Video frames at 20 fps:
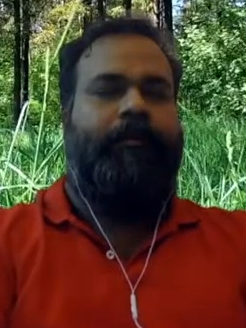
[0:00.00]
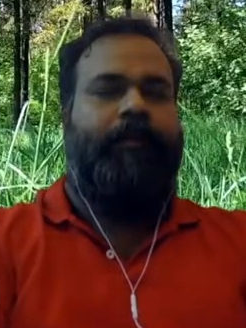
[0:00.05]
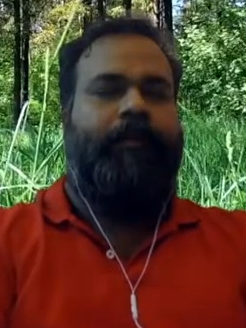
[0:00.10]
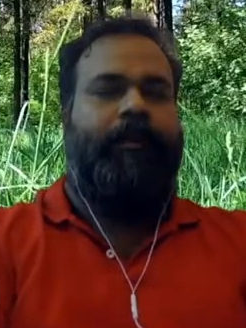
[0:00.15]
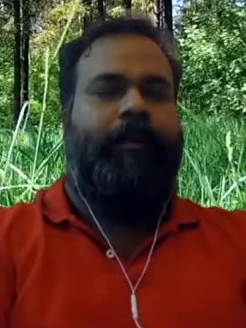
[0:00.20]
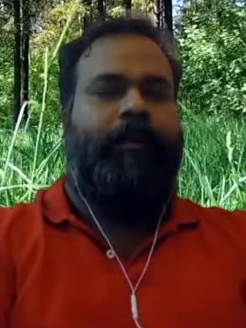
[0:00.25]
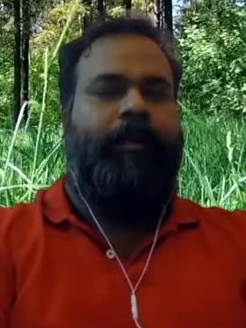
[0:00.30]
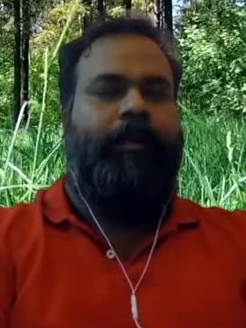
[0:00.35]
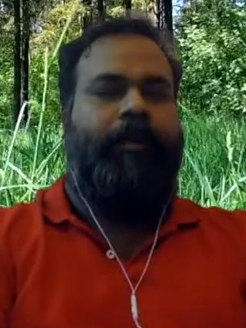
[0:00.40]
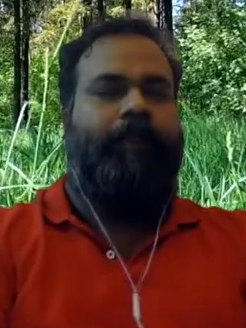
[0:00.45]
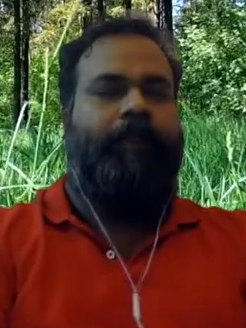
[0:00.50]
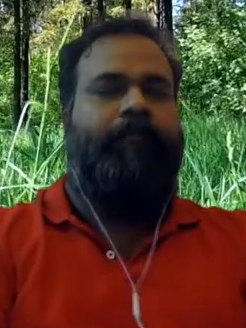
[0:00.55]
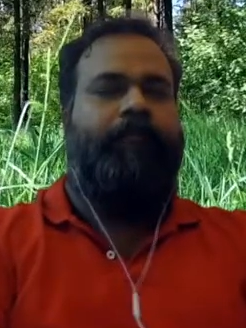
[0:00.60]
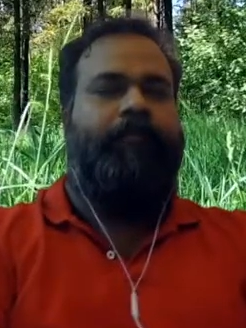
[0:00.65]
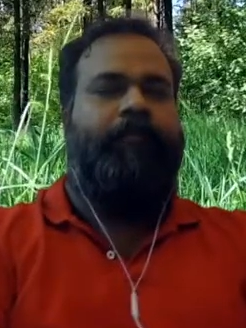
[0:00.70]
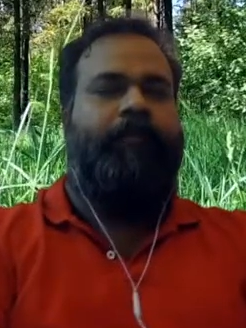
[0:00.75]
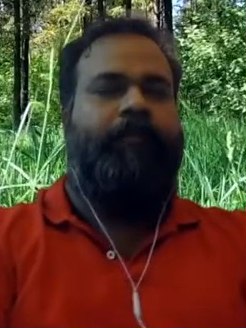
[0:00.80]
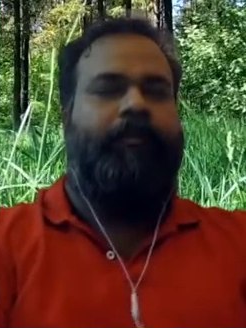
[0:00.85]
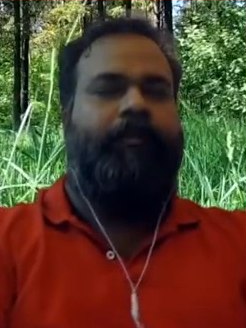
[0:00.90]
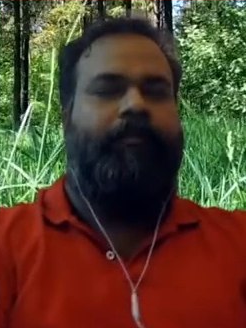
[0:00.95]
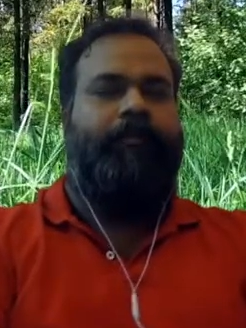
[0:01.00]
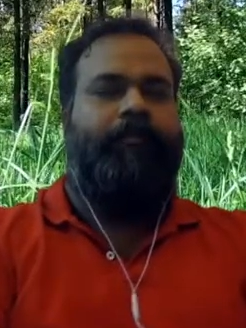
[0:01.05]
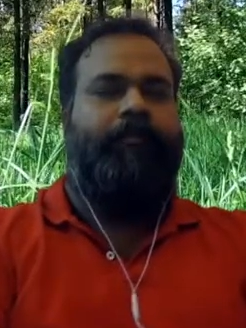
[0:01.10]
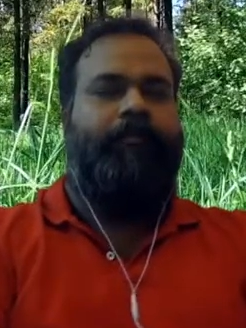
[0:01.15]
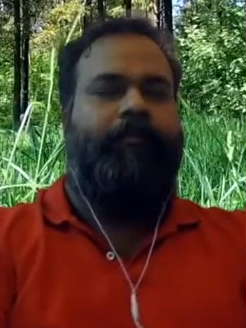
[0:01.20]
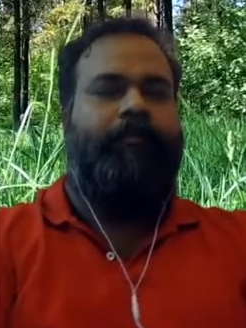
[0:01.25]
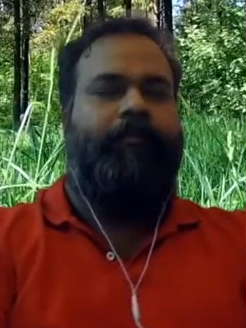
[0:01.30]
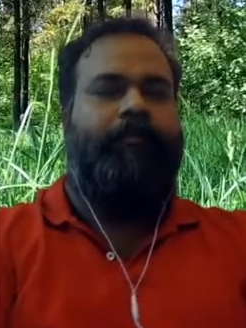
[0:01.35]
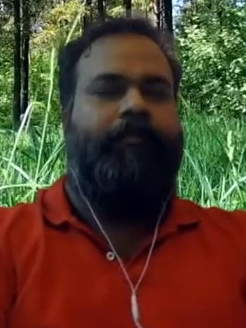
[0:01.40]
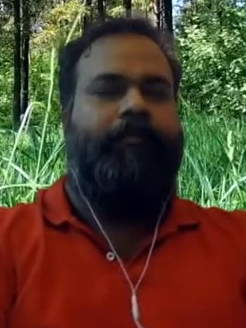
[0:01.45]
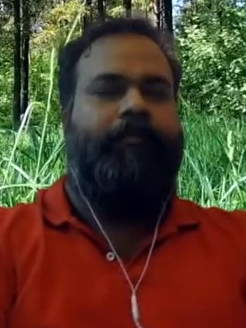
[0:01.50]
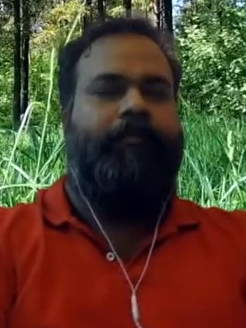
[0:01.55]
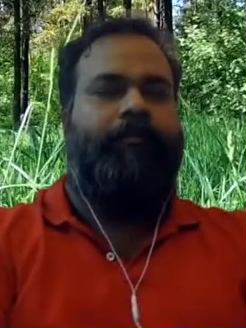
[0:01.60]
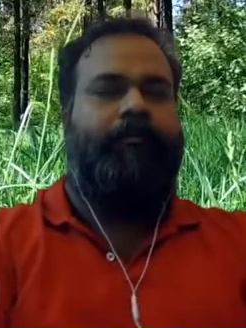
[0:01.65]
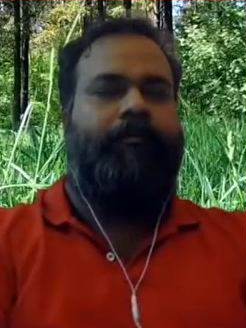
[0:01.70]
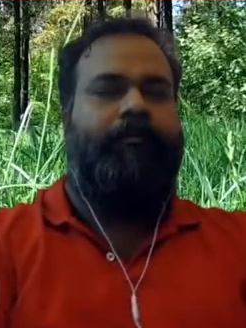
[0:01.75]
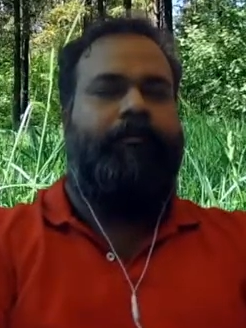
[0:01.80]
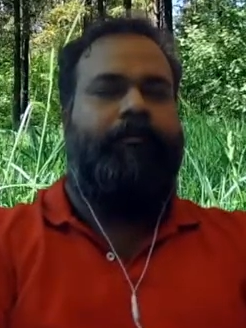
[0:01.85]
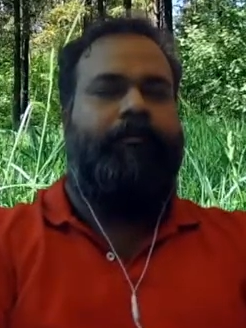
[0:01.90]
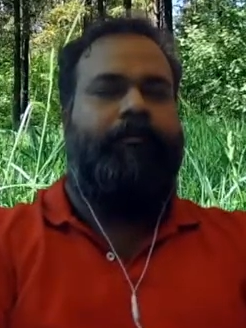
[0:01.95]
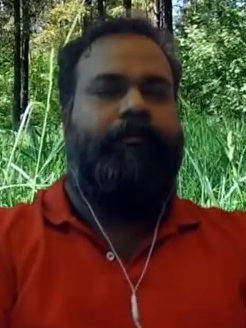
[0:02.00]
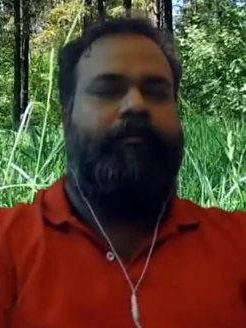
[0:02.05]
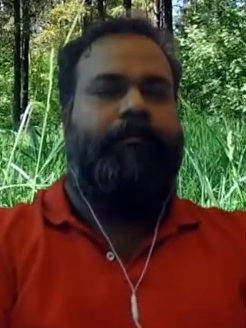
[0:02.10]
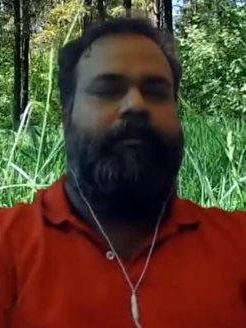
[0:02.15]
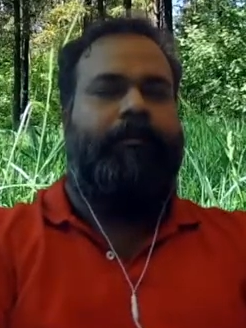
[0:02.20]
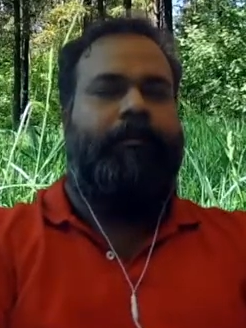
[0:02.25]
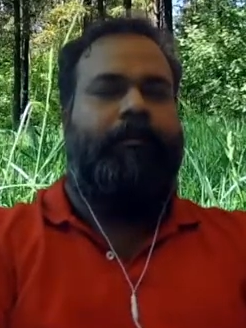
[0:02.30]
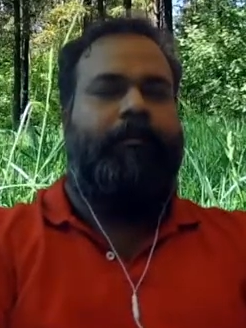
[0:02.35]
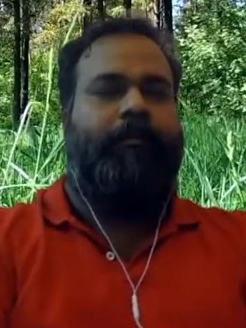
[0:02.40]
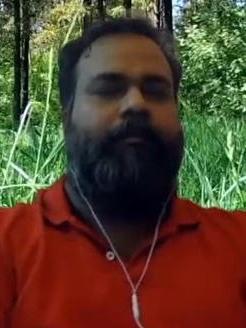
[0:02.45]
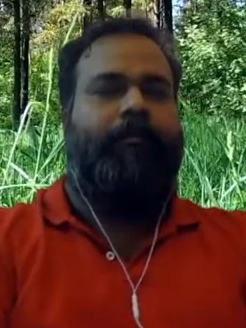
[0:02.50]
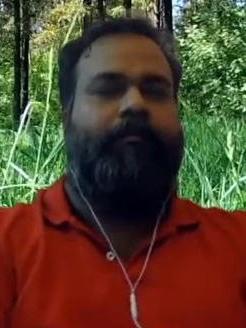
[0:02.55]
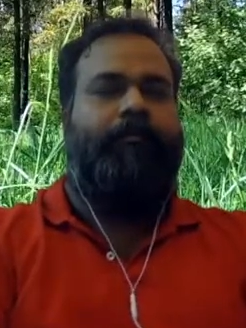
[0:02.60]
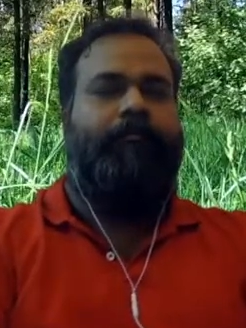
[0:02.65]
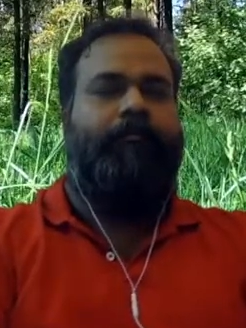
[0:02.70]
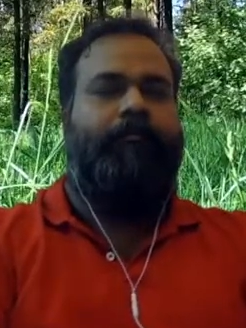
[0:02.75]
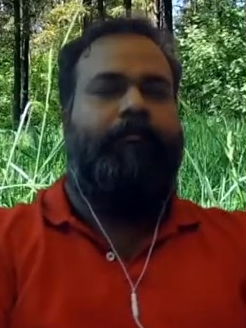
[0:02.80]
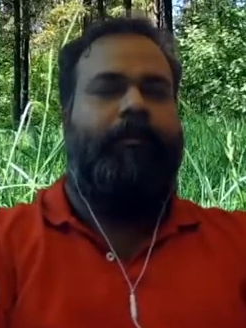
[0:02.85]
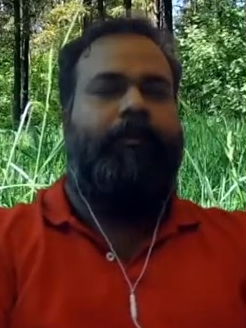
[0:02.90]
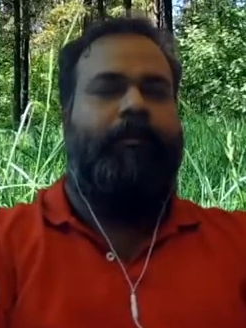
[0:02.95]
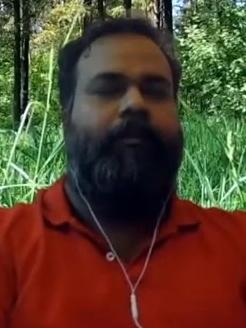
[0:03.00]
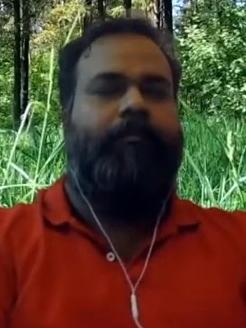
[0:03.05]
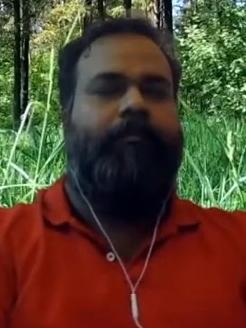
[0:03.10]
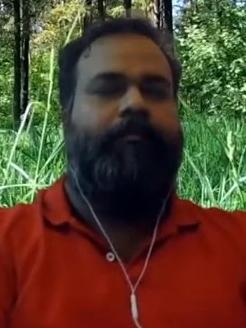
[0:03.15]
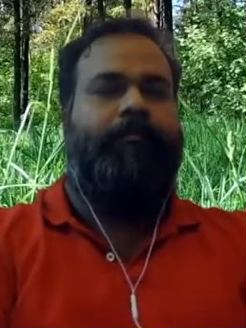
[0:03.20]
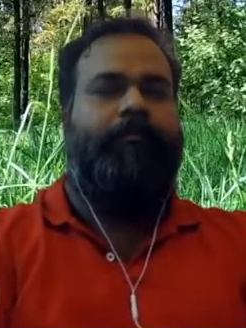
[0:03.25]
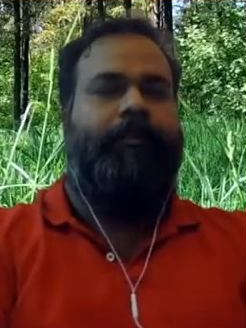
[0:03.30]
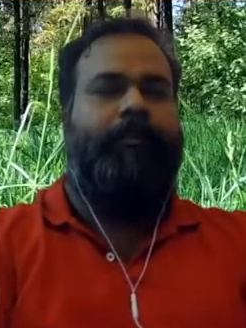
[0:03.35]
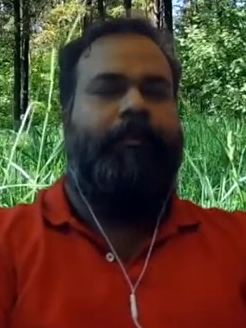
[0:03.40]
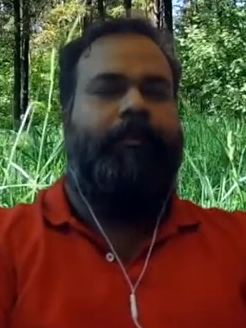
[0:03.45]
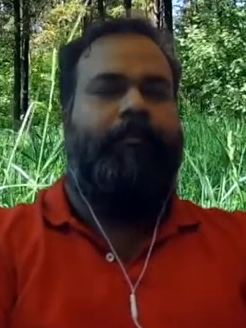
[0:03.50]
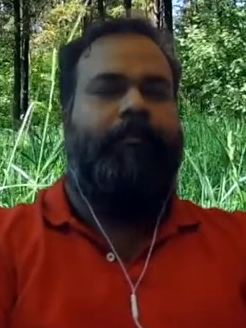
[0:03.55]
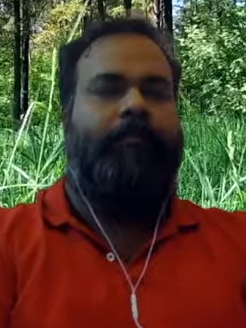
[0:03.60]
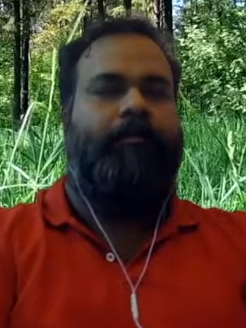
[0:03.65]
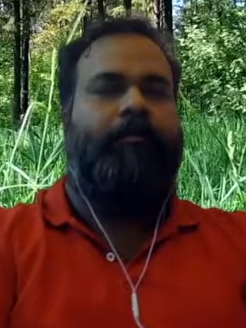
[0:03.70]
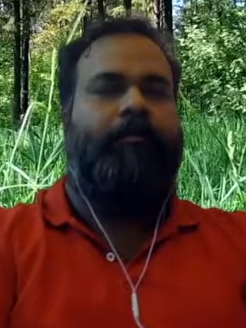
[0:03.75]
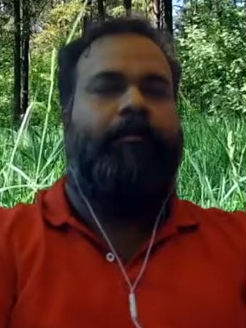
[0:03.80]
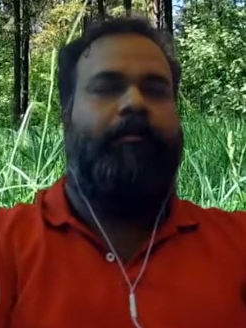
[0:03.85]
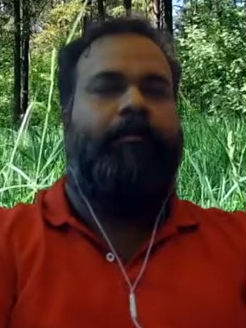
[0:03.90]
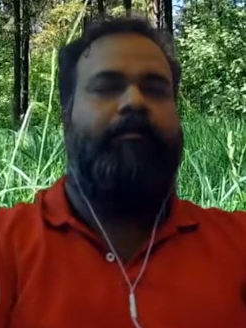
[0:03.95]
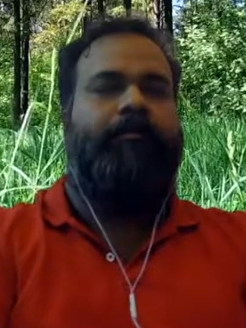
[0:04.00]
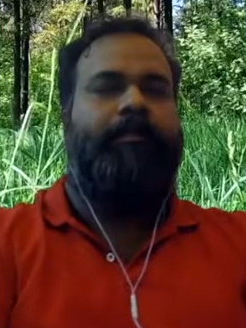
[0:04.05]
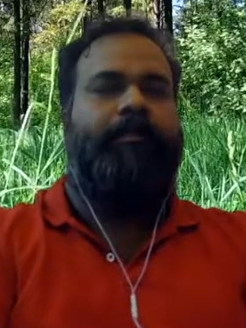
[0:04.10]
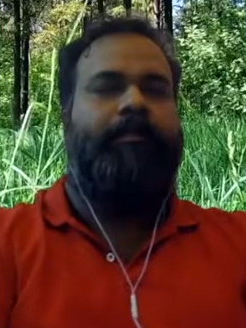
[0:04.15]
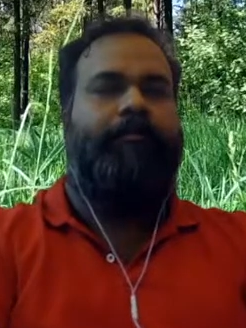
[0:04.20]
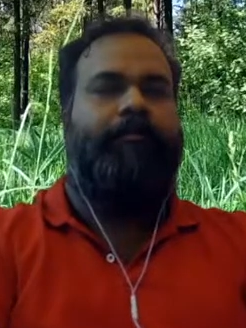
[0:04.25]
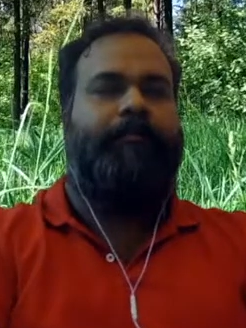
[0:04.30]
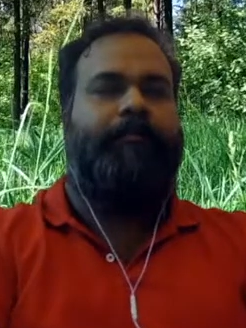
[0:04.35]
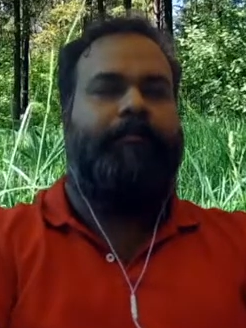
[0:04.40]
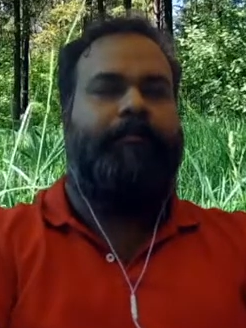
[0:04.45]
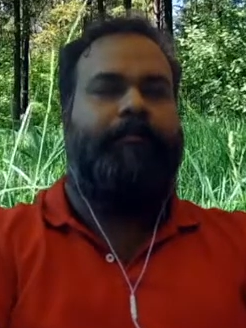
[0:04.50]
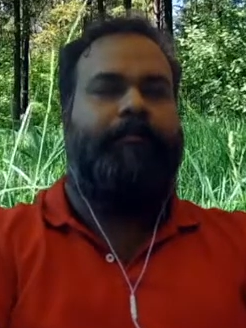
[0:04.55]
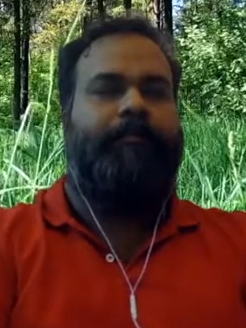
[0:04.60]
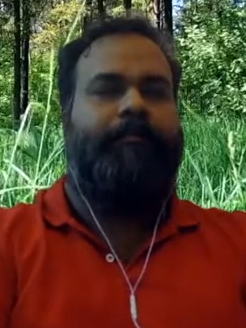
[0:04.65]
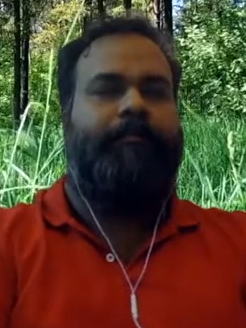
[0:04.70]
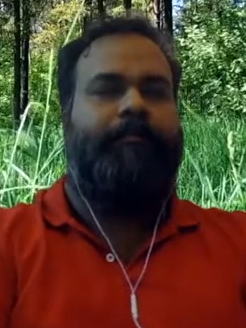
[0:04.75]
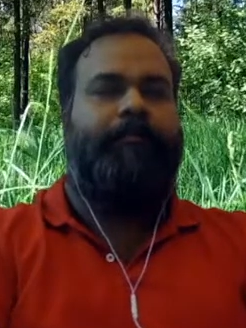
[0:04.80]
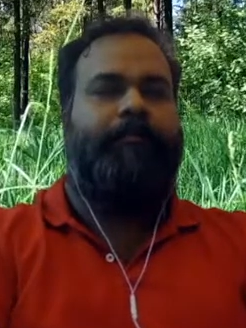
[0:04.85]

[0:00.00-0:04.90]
and everything, all the forms and all the concepts